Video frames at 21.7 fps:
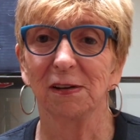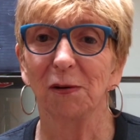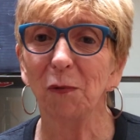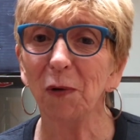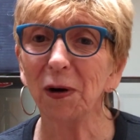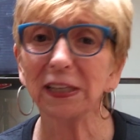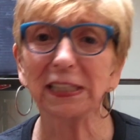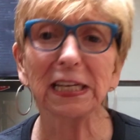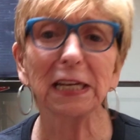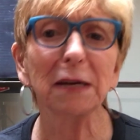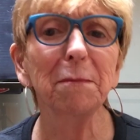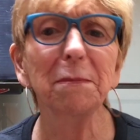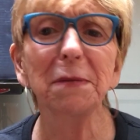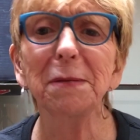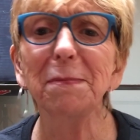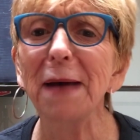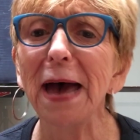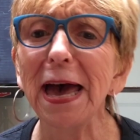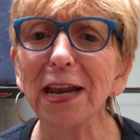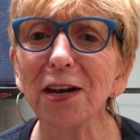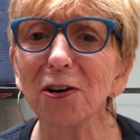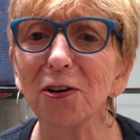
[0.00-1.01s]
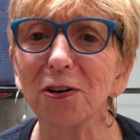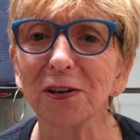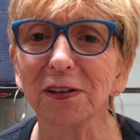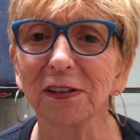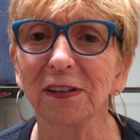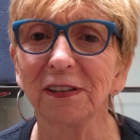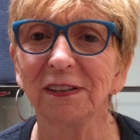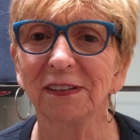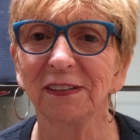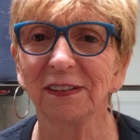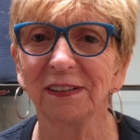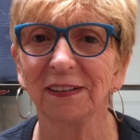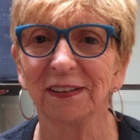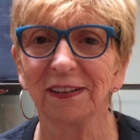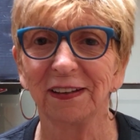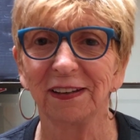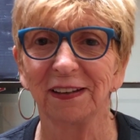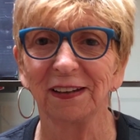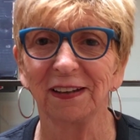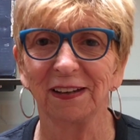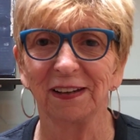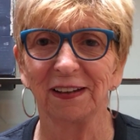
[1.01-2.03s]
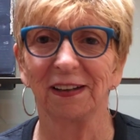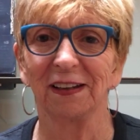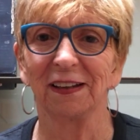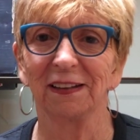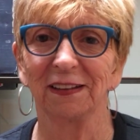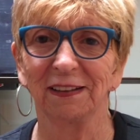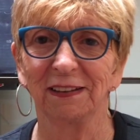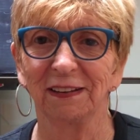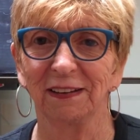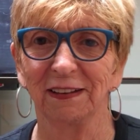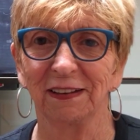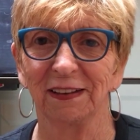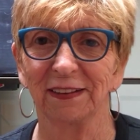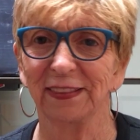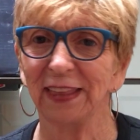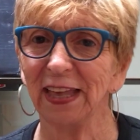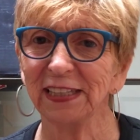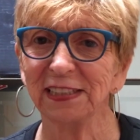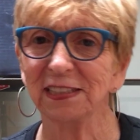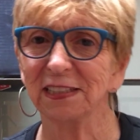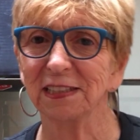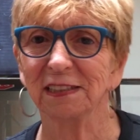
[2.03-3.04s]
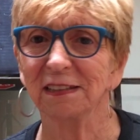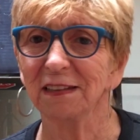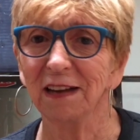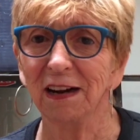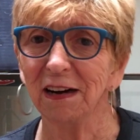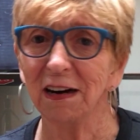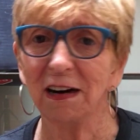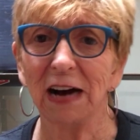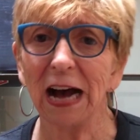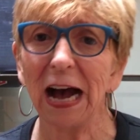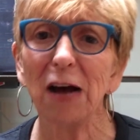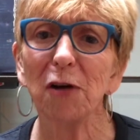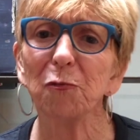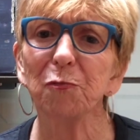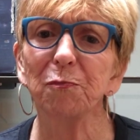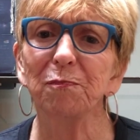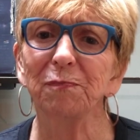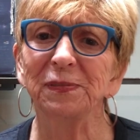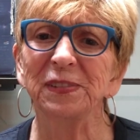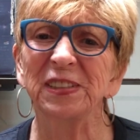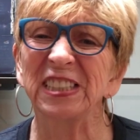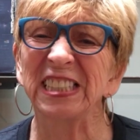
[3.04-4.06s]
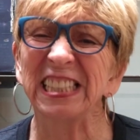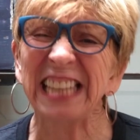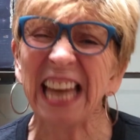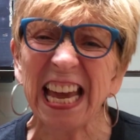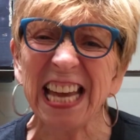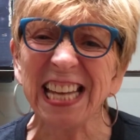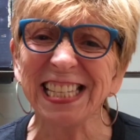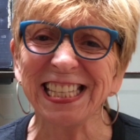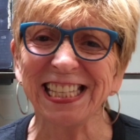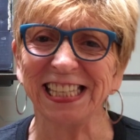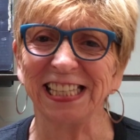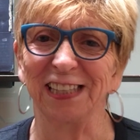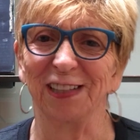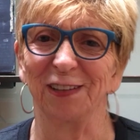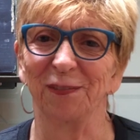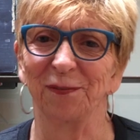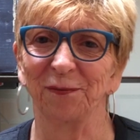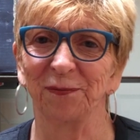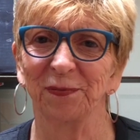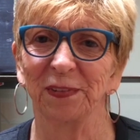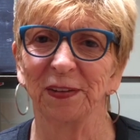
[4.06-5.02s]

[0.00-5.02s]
What can be better? That's outstanding.